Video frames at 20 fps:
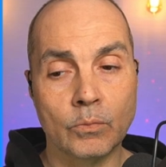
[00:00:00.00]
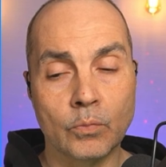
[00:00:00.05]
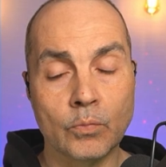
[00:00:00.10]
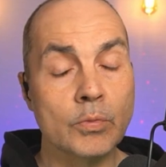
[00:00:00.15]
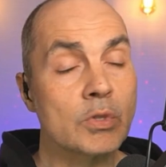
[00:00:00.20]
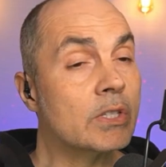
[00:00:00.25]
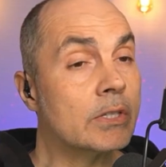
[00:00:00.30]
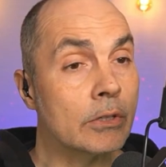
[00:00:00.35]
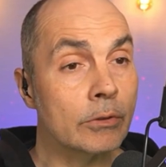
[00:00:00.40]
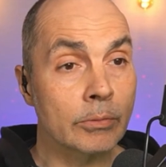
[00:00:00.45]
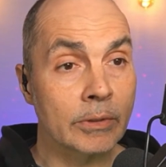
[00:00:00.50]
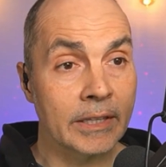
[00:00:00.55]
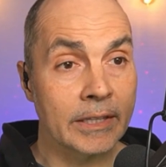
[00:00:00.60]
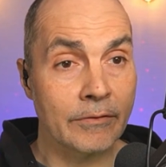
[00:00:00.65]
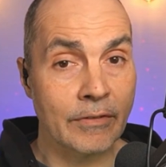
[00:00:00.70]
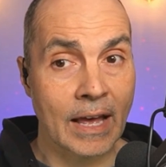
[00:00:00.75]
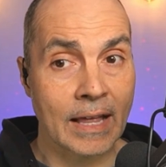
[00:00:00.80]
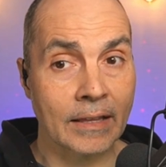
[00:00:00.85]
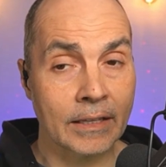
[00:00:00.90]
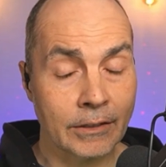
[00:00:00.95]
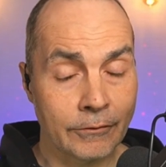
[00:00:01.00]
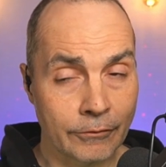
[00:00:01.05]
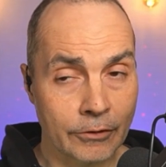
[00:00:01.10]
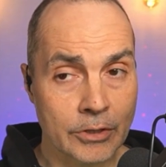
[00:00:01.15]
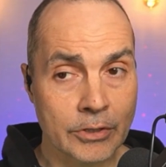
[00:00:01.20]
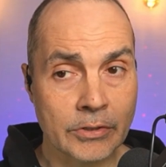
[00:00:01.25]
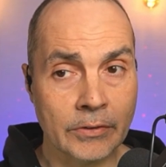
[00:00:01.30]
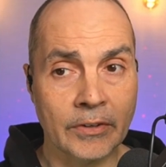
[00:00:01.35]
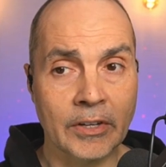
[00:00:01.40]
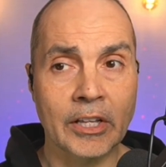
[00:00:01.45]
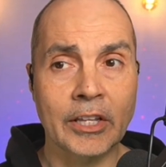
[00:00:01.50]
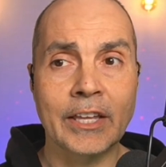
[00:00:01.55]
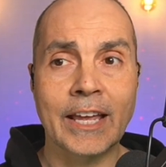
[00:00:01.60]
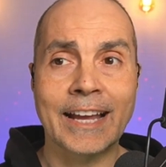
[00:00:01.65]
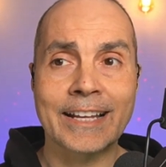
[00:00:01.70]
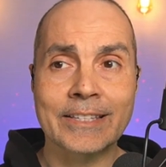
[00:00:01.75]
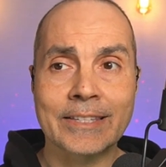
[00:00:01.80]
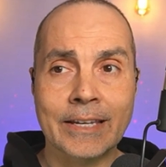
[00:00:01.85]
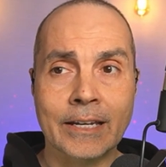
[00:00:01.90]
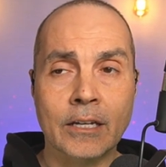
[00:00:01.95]
still really valid, first of all,
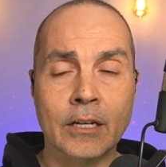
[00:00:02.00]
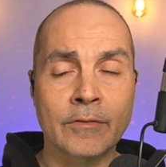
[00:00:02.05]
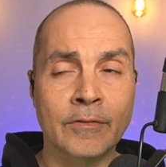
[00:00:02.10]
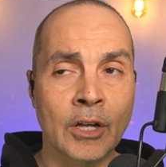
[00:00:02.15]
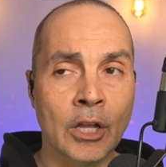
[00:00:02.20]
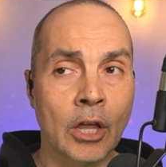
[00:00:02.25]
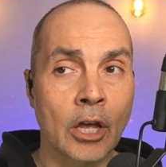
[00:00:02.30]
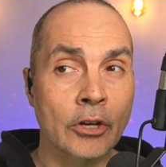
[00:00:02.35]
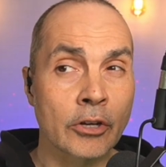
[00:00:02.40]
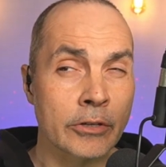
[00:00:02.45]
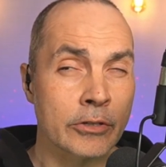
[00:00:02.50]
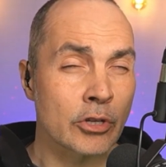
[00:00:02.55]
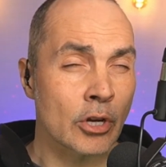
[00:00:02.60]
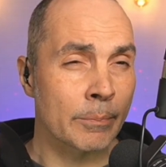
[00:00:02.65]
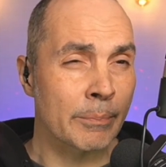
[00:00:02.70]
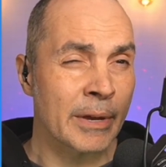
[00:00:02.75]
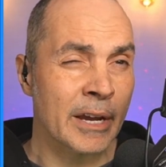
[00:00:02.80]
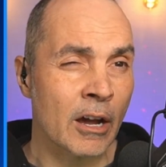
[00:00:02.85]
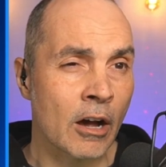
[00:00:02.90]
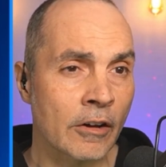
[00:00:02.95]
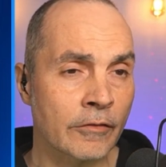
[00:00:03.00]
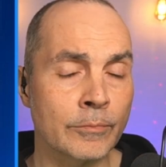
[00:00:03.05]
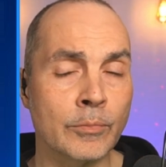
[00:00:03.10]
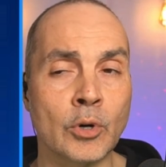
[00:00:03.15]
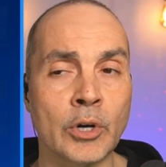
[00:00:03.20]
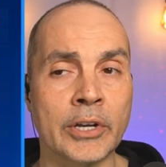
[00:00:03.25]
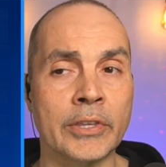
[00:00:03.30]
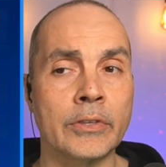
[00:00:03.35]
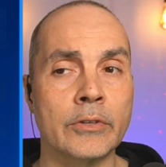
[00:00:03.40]
and second of all, a good jumping off point.